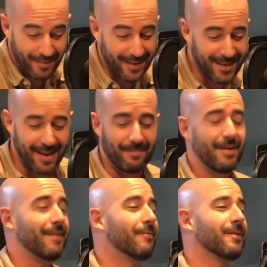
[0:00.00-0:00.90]
tell you,
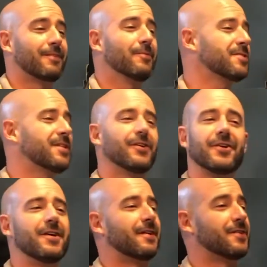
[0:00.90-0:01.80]
hey, we're still
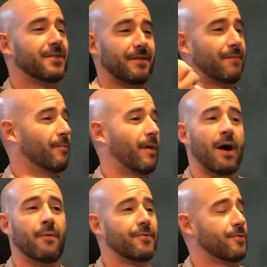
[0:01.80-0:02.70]
good because I
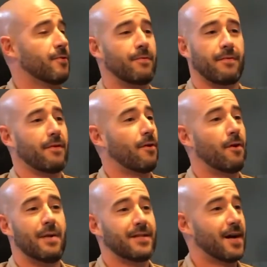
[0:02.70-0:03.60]
went through all
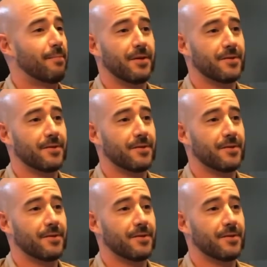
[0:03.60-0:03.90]
my topics.